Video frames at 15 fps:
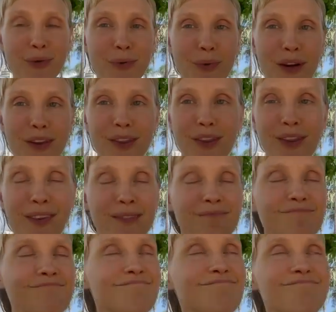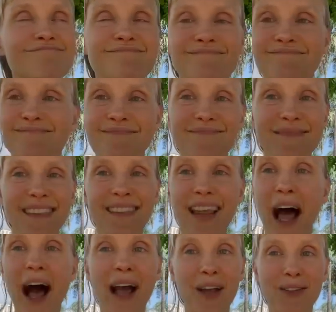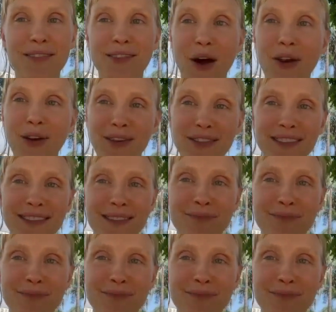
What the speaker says: with the highest honors.